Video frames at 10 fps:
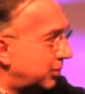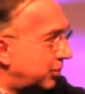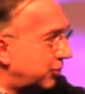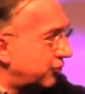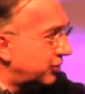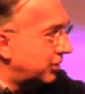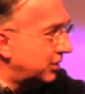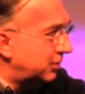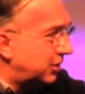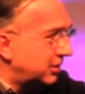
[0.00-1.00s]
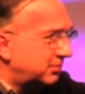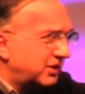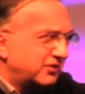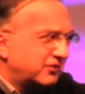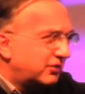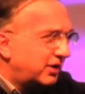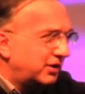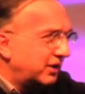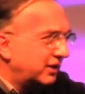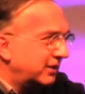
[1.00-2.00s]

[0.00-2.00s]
Porsche in the marketplace. Ferrari